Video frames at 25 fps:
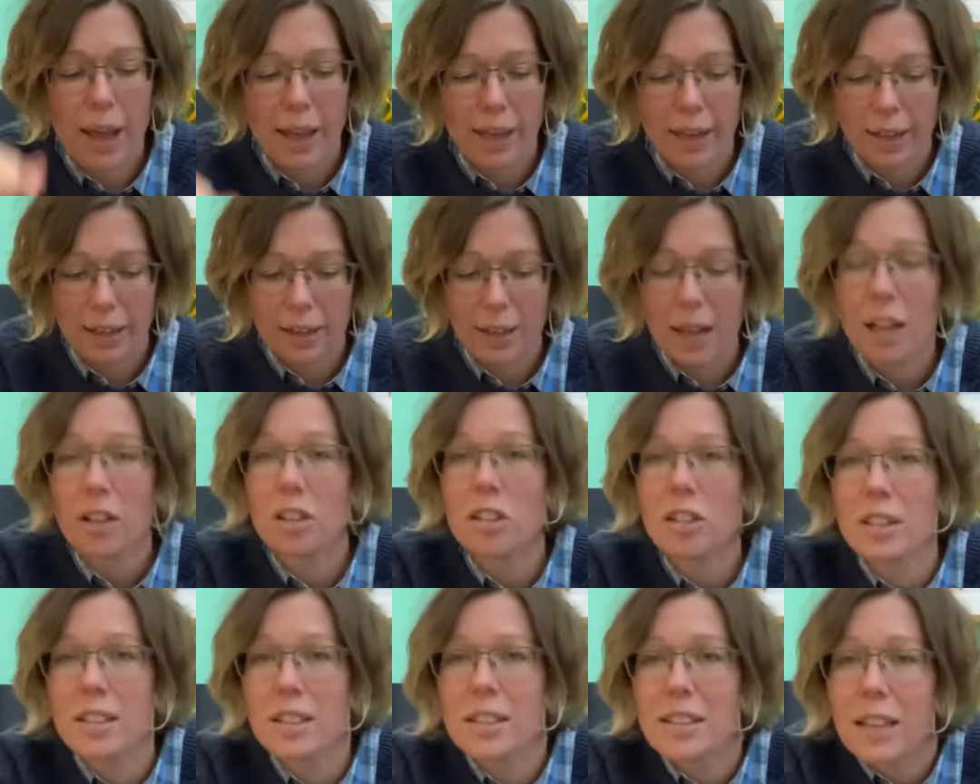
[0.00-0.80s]
You can
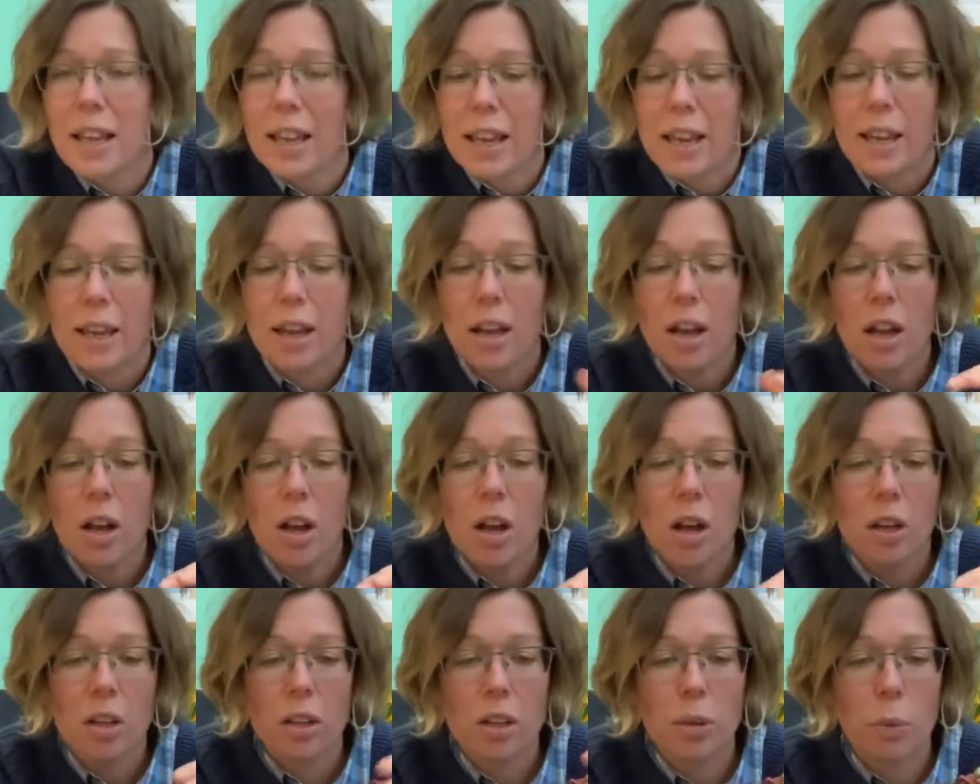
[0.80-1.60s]
actually see
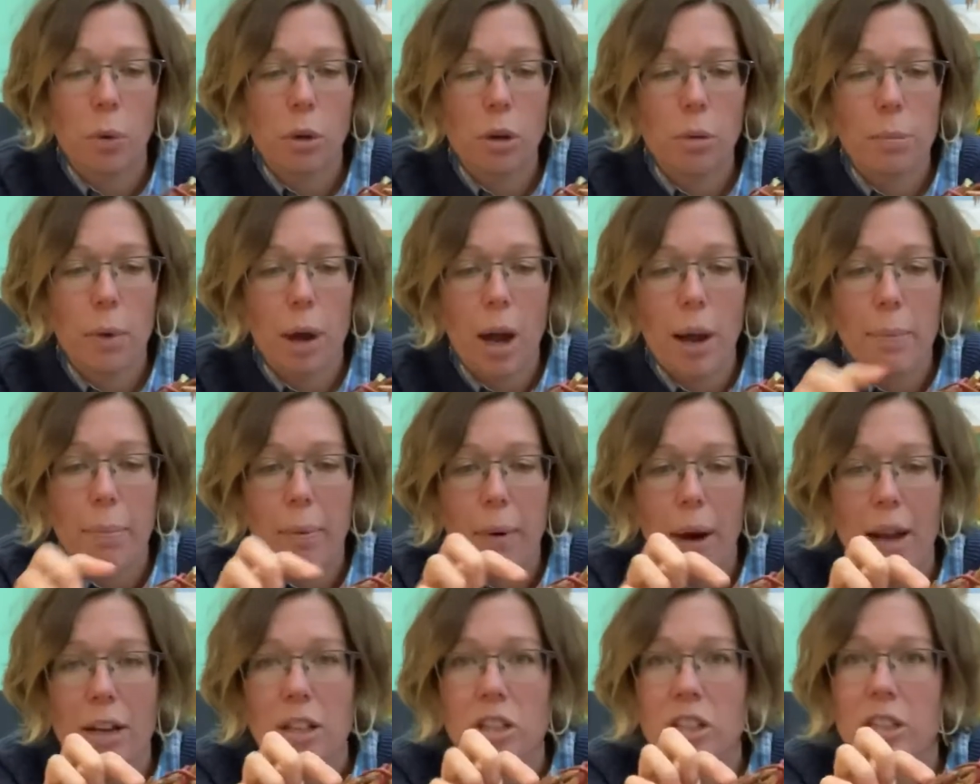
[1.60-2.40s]
that one of my
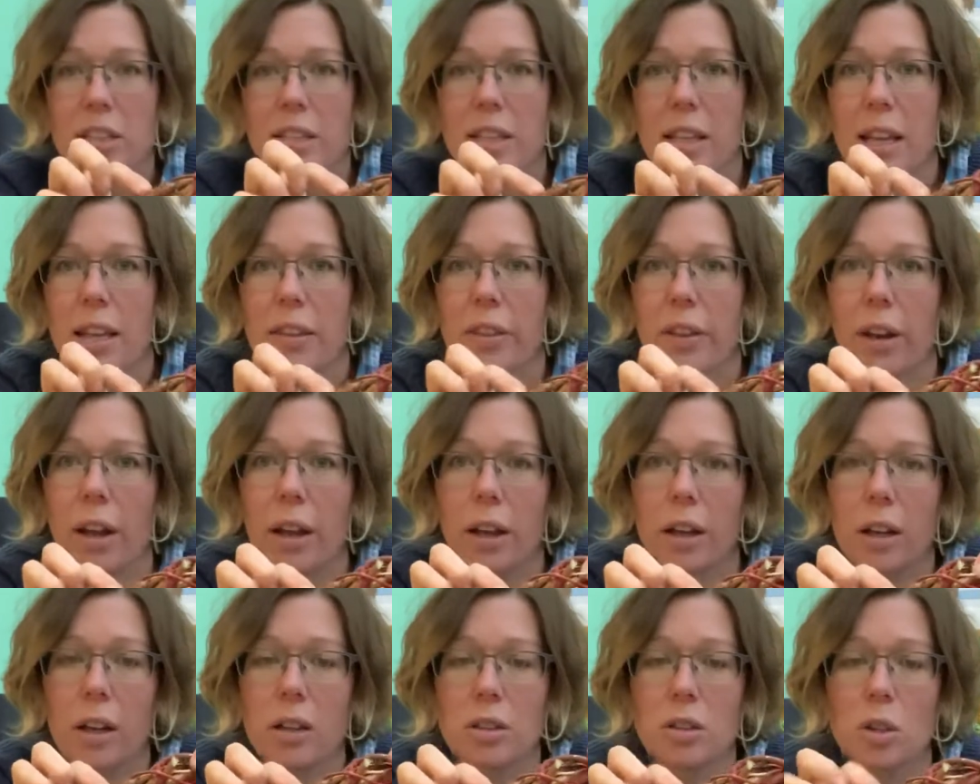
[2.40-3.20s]
branches here that I
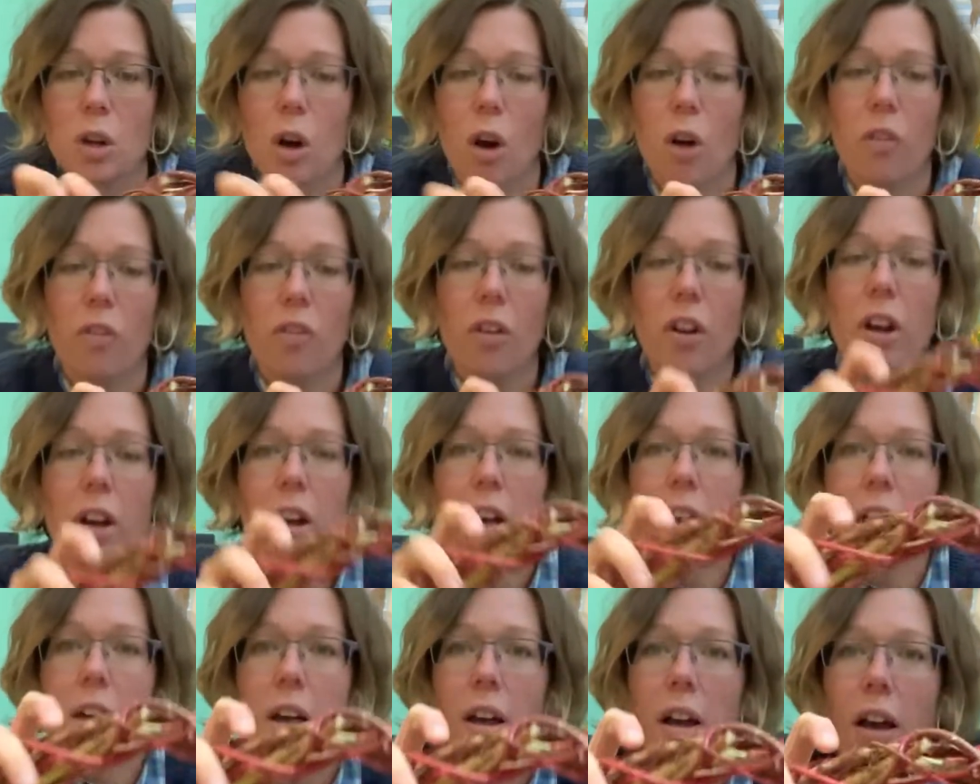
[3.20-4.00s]
cut off
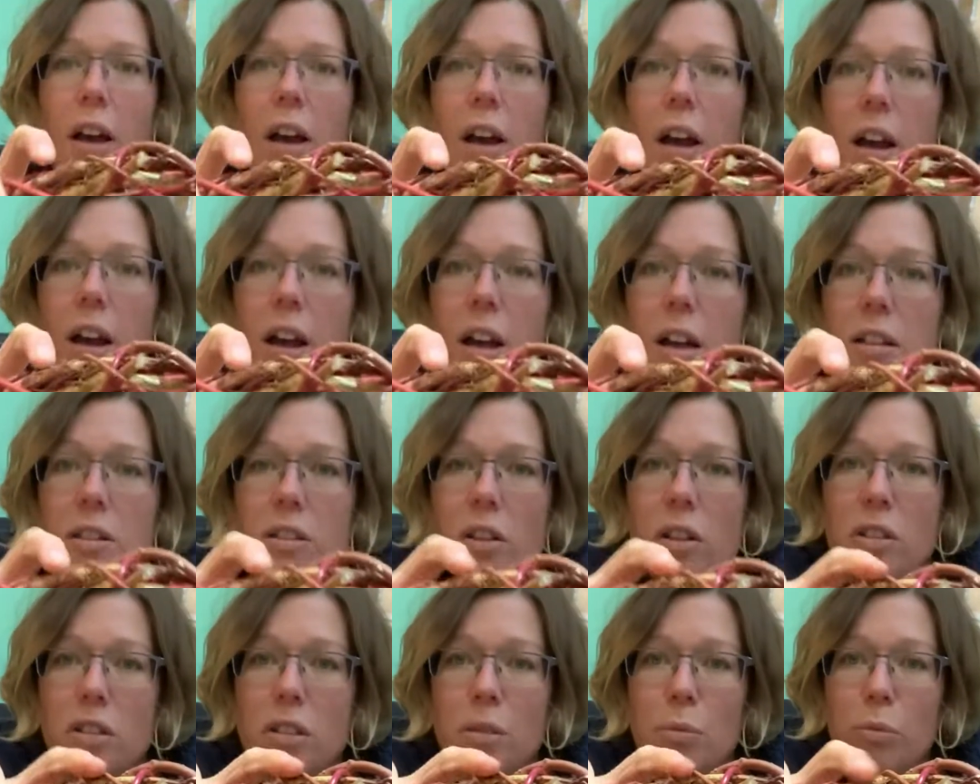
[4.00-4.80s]
has
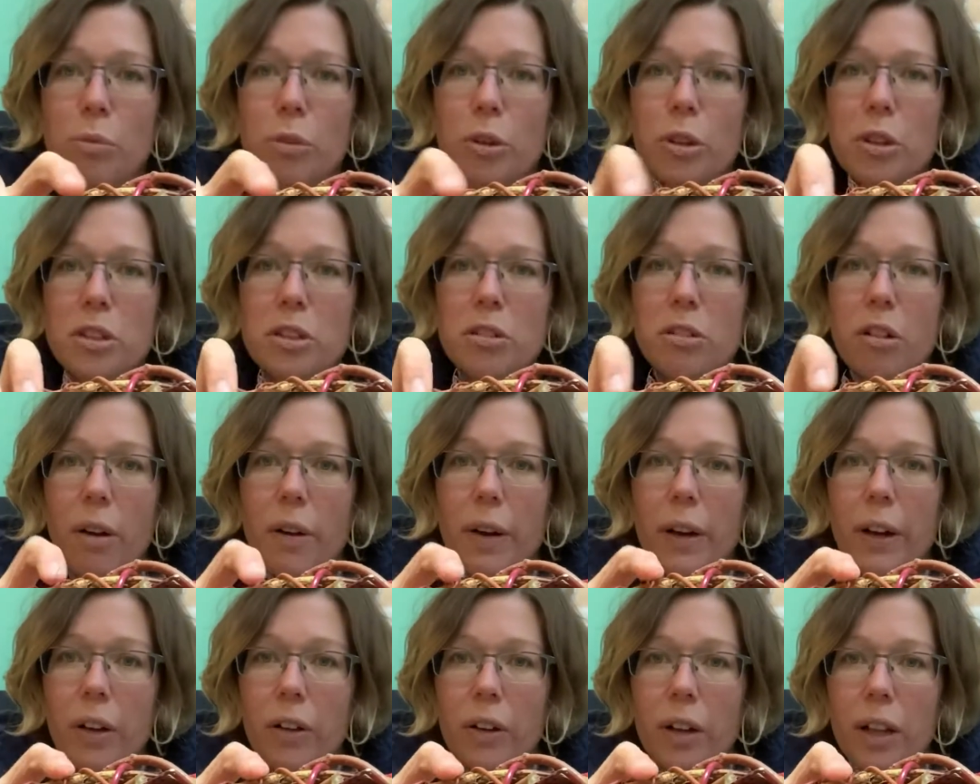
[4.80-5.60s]
got some roots
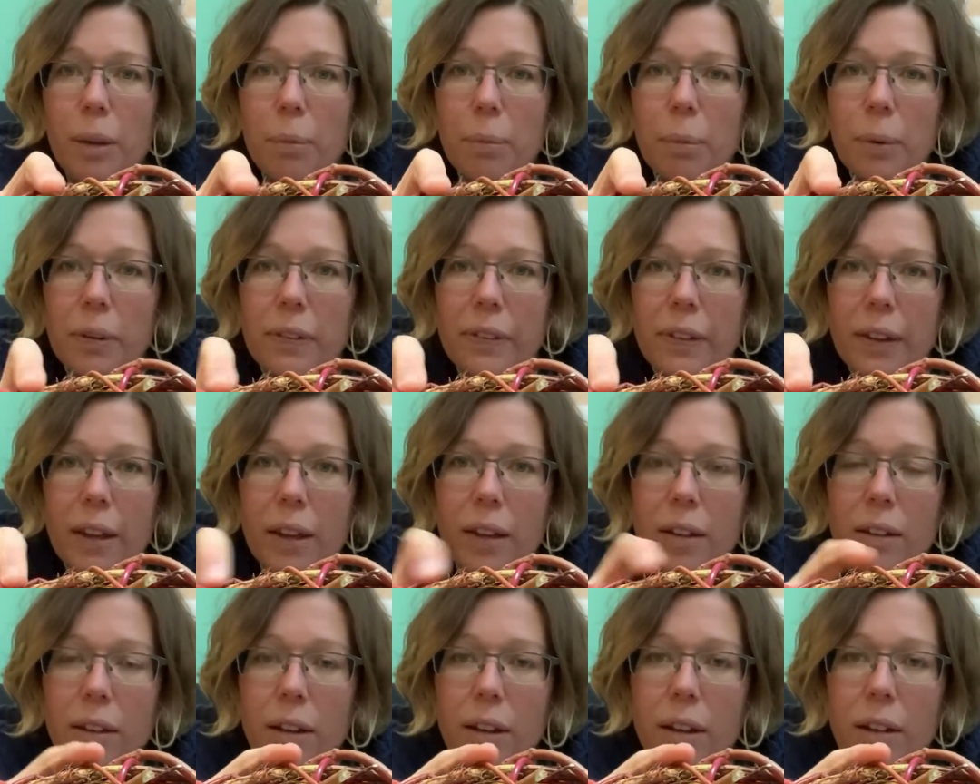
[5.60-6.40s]
growing on it because it
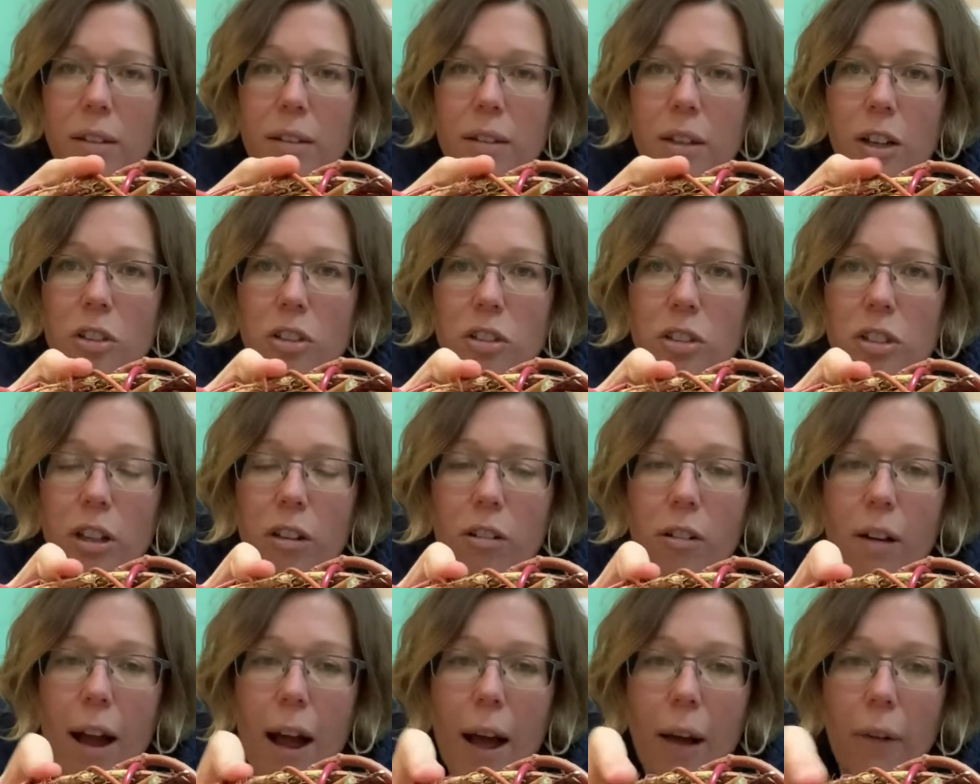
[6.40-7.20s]
had touched the
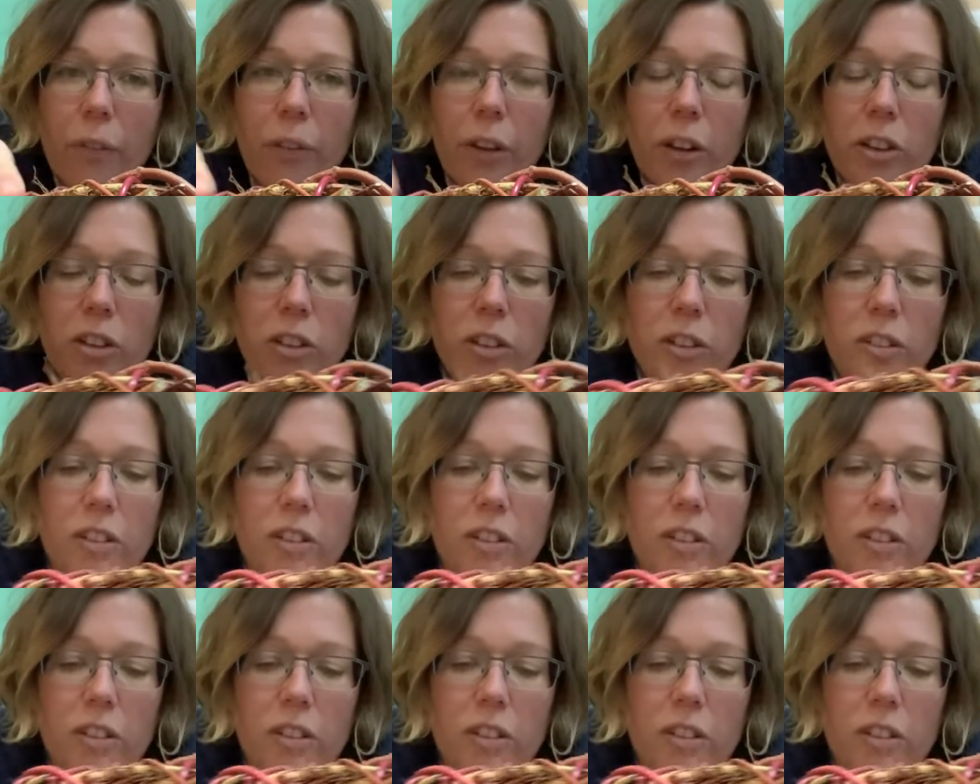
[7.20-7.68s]
ground. I just